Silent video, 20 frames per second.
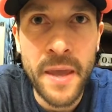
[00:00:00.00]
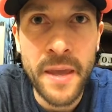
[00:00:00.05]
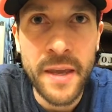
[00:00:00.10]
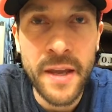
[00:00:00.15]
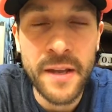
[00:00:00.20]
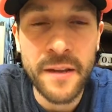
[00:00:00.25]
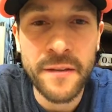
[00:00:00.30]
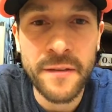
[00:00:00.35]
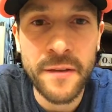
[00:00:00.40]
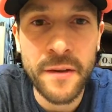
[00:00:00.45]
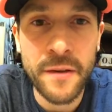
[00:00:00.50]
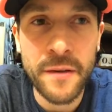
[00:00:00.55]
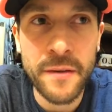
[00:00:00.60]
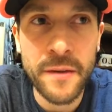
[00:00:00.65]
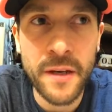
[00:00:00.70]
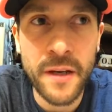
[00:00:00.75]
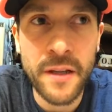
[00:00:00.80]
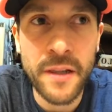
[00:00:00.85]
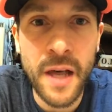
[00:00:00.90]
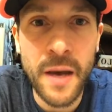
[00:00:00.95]
It's the,
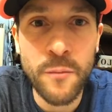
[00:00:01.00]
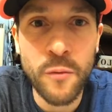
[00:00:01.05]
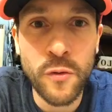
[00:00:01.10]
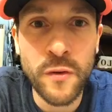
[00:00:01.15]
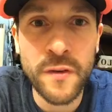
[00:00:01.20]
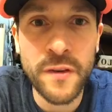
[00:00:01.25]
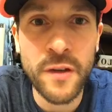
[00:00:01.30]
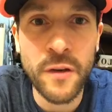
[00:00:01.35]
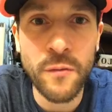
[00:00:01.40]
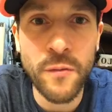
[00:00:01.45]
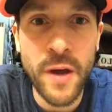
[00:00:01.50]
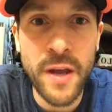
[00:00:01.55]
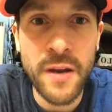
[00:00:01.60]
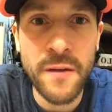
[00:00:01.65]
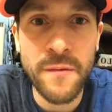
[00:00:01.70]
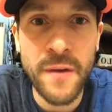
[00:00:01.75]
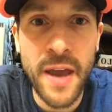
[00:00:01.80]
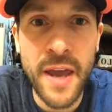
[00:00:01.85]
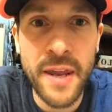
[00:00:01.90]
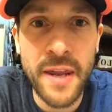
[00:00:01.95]
the club we're still
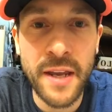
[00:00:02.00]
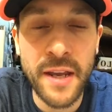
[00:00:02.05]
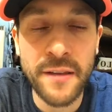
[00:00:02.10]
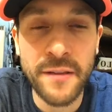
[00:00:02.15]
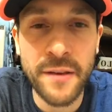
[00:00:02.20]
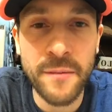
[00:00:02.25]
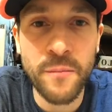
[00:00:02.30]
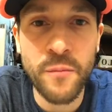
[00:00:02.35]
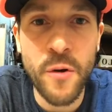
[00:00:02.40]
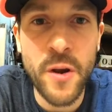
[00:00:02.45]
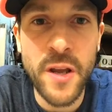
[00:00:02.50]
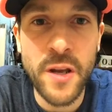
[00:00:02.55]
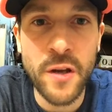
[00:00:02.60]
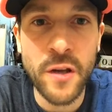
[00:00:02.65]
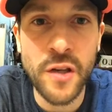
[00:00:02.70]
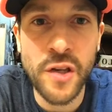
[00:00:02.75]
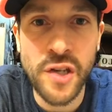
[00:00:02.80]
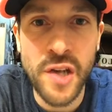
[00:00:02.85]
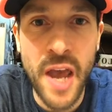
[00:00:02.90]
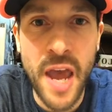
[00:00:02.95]
renovating. It's in pretty
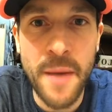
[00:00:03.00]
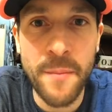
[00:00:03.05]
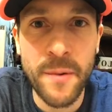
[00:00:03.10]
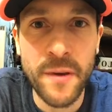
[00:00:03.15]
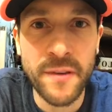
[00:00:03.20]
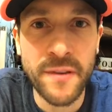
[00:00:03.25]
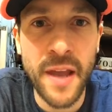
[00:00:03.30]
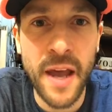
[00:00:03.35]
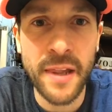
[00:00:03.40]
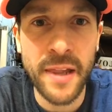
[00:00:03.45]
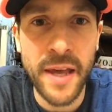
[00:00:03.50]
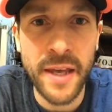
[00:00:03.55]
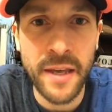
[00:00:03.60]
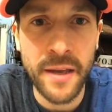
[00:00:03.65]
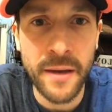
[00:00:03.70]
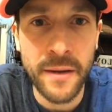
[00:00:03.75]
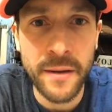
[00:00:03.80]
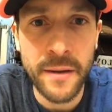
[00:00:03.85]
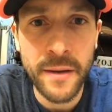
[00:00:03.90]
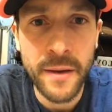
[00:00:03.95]
good shape. It's not like
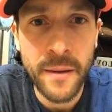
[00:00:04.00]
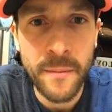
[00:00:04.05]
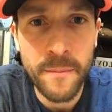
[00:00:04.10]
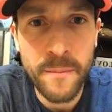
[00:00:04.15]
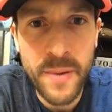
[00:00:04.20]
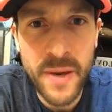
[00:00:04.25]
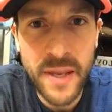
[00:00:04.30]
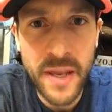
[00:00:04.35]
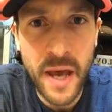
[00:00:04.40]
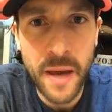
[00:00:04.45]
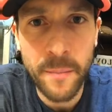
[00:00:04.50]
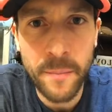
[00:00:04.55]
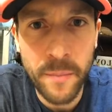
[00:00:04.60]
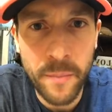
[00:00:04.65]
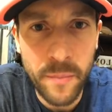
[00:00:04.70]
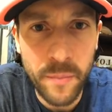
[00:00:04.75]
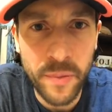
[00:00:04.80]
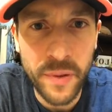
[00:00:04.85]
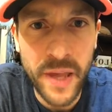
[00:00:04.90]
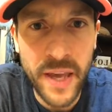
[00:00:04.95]
a beat
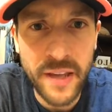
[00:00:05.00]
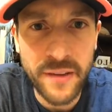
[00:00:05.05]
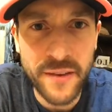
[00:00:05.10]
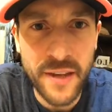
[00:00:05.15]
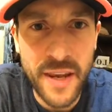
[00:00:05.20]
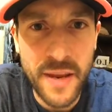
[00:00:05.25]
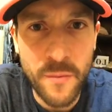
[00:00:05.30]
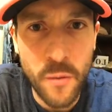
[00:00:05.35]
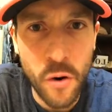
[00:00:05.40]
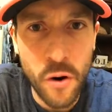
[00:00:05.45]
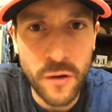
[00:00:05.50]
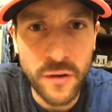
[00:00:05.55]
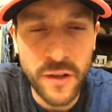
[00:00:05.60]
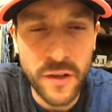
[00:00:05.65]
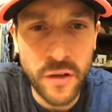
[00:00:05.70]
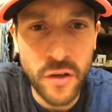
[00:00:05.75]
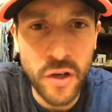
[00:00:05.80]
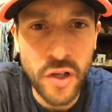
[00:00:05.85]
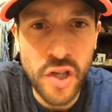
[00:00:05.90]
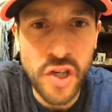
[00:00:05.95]
up place anymore. It's
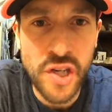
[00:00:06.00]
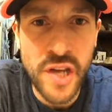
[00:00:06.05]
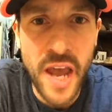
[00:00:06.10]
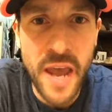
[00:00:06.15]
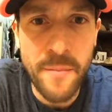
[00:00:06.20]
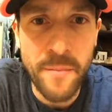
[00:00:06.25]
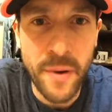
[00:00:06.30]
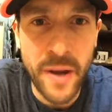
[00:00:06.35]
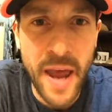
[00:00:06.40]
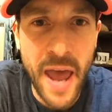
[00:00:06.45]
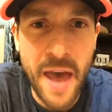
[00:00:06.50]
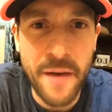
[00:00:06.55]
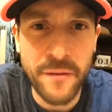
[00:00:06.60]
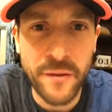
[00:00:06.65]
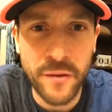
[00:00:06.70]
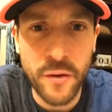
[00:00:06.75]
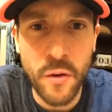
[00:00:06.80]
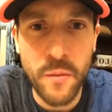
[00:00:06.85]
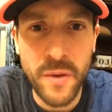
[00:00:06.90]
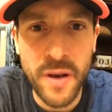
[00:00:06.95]
in good shape, but I have
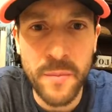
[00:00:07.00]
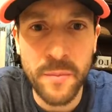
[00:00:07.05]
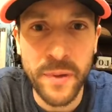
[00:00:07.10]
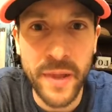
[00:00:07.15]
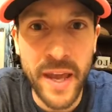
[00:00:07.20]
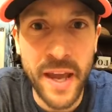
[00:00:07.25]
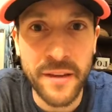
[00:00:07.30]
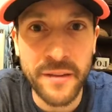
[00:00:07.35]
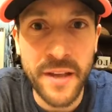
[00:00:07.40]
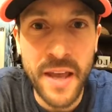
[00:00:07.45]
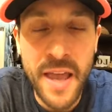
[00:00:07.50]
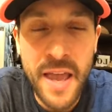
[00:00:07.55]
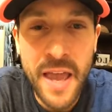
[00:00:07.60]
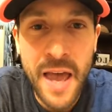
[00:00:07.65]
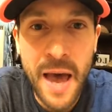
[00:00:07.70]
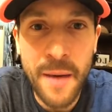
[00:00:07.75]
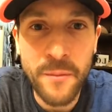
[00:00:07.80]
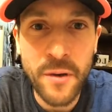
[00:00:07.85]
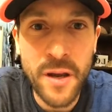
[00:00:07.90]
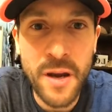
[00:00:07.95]
so many plans.
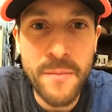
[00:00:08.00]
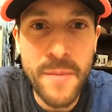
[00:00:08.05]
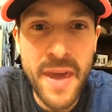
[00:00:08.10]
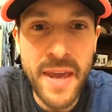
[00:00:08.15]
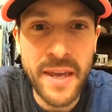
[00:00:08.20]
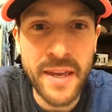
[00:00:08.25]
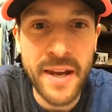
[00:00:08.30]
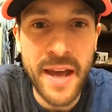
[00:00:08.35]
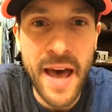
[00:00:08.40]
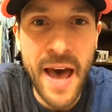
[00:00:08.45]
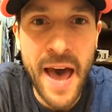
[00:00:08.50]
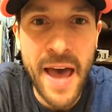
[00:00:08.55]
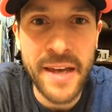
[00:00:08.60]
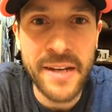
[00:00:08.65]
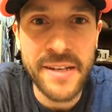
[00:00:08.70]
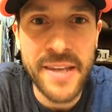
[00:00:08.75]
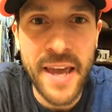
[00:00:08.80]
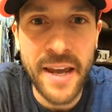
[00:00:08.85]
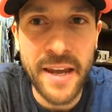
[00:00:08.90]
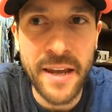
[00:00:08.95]
I'm going to make it a
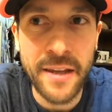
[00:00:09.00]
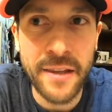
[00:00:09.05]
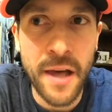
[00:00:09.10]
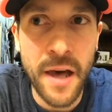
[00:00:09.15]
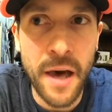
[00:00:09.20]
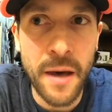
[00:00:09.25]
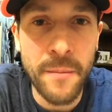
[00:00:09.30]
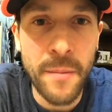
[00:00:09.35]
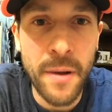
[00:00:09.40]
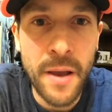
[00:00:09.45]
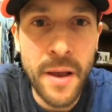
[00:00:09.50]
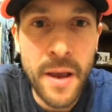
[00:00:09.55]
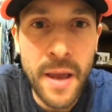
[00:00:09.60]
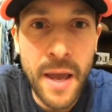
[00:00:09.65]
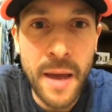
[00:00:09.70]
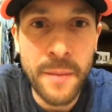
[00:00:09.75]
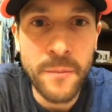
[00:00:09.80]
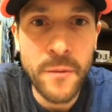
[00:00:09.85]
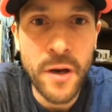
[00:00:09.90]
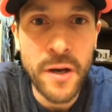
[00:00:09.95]
high-tech club.
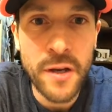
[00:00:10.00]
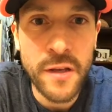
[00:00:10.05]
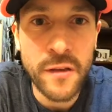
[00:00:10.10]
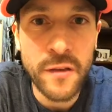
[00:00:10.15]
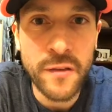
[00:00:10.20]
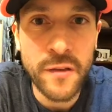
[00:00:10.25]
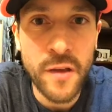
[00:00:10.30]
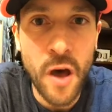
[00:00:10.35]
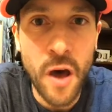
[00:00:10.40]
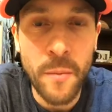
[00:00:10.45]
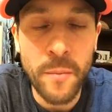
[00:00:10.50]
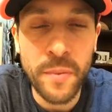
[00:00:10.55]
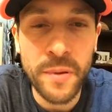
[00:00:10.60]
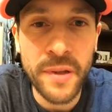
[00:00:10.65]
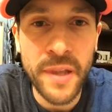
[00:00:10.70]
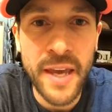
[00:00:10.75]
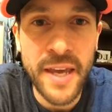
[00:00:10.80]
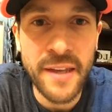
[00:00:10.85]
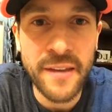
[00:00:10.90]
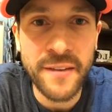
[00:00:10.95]
I'm going to install
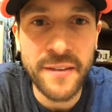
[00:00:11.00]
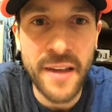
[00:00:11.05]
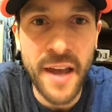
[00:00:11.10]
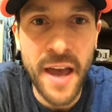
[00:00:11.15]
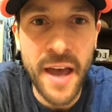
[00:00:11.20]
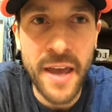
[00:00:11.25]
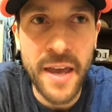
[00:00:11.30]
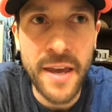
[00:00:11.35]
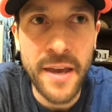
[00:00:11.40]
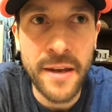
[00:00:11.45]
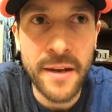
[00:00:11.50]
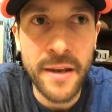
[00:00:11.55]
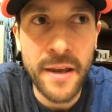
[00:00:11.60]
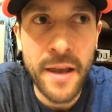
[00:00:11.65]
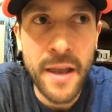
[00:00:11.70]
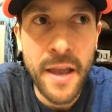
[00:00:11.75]
PlaySight.